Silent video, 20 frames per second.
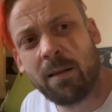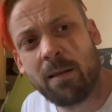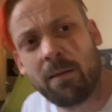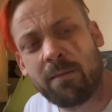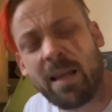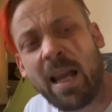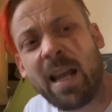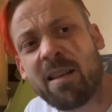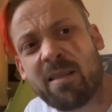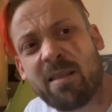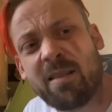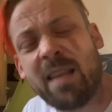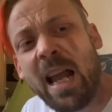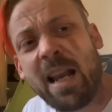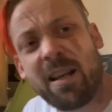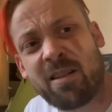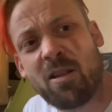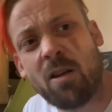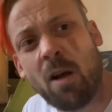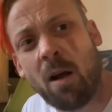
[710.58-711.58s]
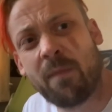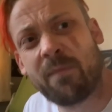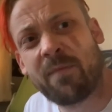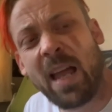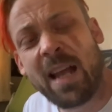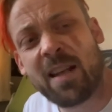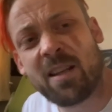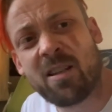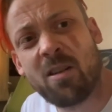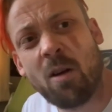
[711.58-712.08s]
that's, that's not,
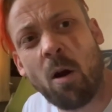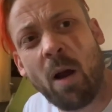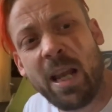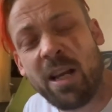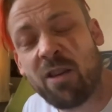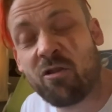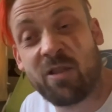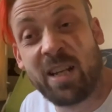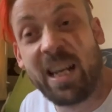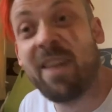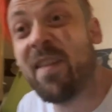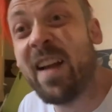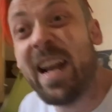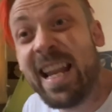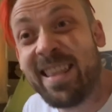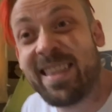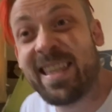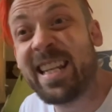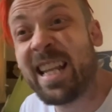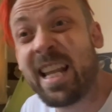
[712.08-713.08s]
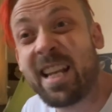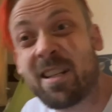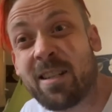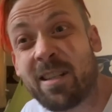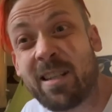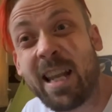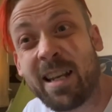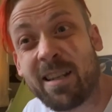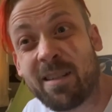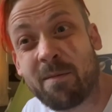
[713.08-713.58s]
that's not interesting. If anything, that's,
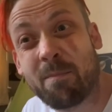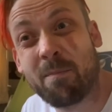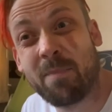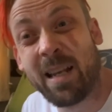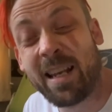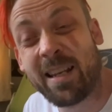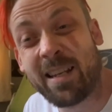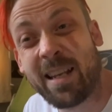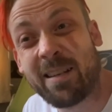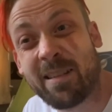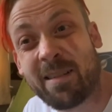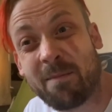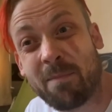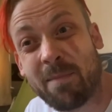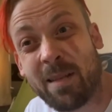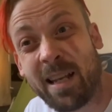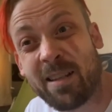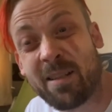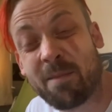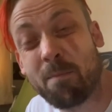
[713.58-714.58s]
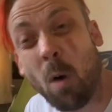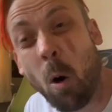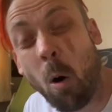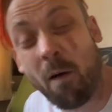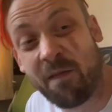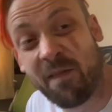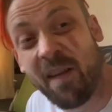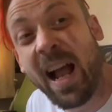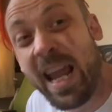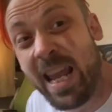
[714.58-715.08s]
that's, that, that's, that's more
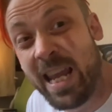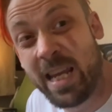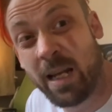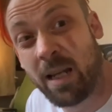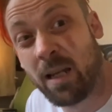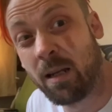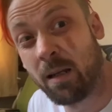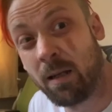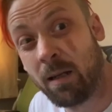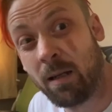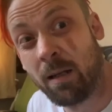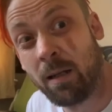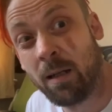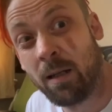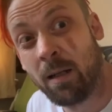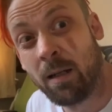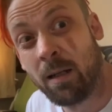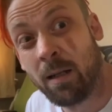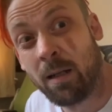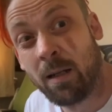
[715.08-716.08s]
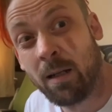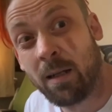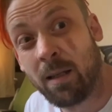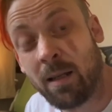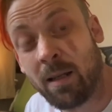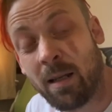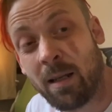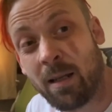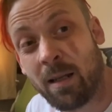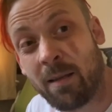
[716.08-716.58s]
vague.
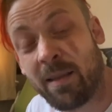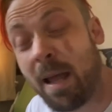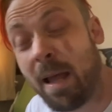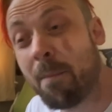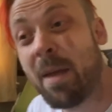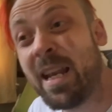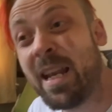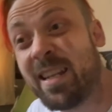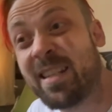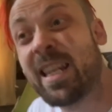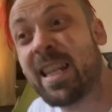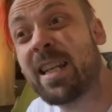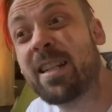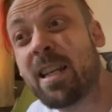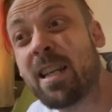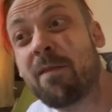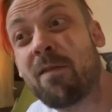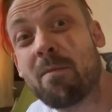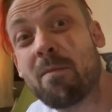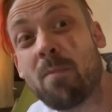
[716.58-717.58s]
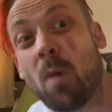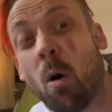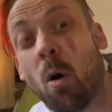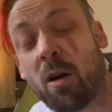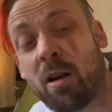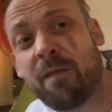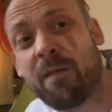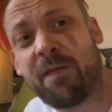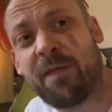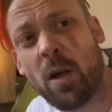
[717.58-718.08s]
That makes things even more
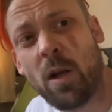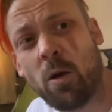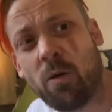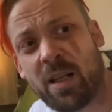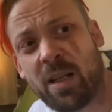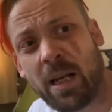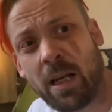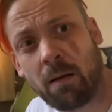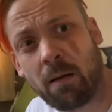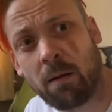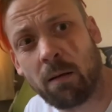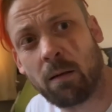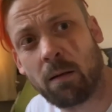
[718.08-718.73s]
confusing.